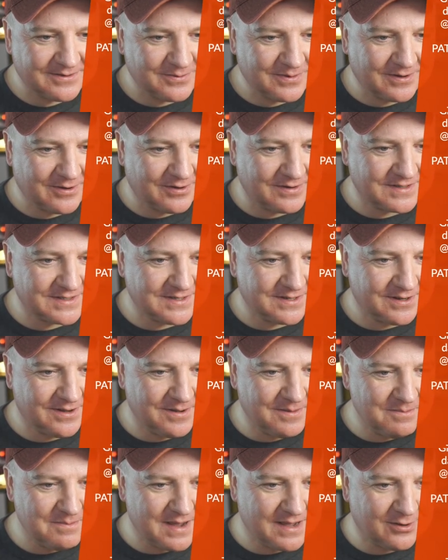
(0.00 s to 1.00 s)
we've got
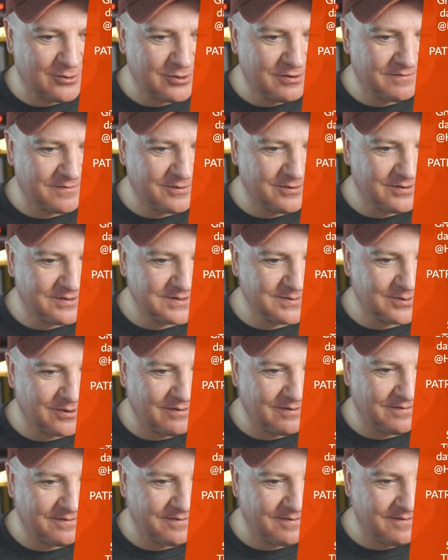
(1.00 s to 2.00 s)
Matt Hungerford,
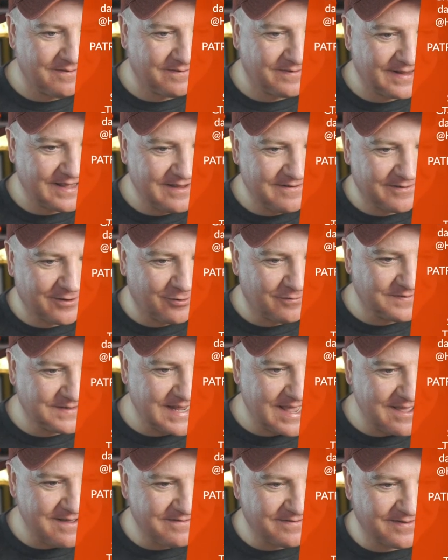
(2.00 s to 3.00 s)
we've got Flavor of
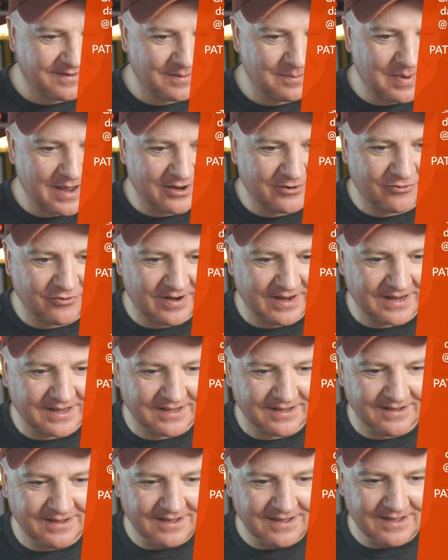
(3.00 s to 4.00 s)
Dev,
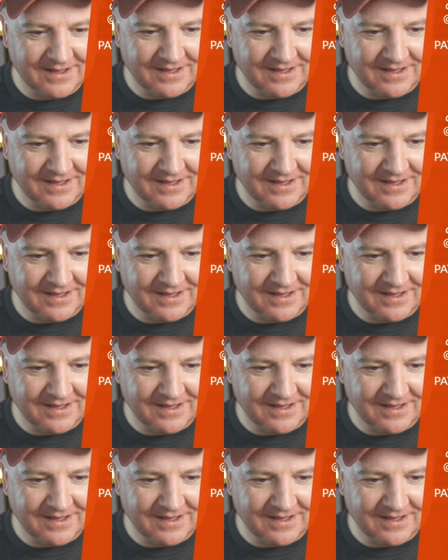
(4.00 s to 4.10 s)
Patrick,